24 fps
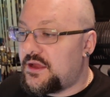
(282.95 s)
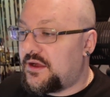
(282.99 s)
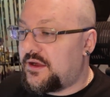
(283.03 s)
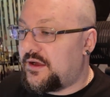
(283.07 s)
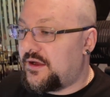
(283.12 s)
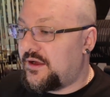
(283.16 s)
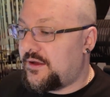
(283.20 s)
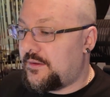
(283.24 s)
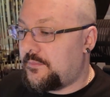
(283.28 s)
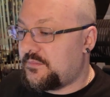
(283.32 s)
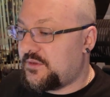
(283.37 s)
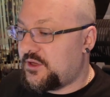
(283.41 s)

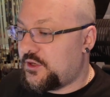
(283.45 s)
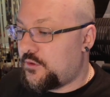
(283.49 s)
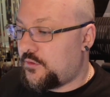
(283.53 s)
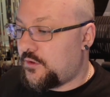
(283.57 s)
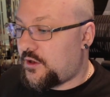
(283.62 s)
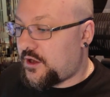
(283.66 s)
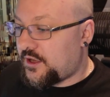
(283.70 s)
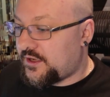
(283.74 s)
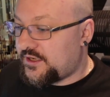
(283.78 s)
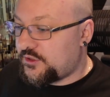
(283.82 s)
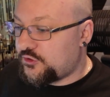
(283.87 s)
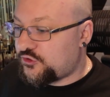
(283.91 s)

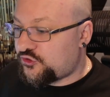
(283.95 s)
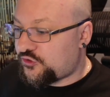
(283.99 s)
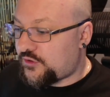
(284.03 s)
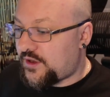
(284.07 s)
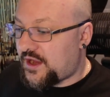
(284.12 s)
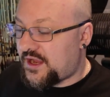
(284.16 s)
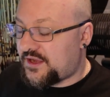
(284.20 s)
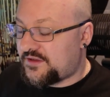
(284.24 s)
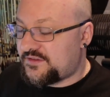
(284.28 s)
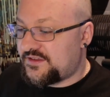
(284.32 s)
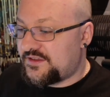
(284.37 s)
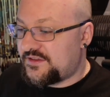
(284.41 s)
audio
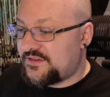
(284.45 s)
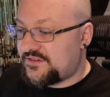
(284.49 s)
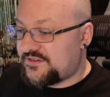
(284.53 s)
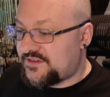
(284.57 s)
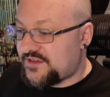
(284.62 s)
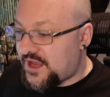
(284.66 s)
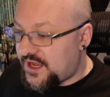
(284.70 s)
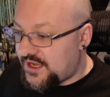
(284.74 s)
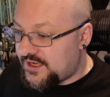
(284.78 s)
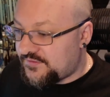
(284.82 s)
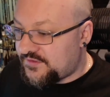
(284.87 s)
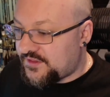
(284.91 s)
tracks
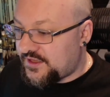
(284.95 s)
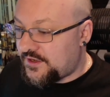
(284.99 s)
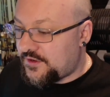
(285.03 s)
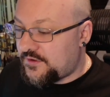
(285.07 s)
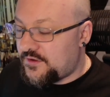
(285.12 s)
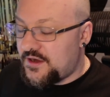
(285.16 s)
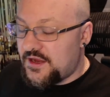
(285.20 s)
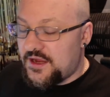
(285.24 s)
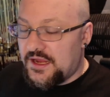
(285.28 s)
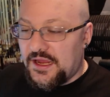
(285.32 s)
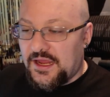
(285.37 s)
inside of there.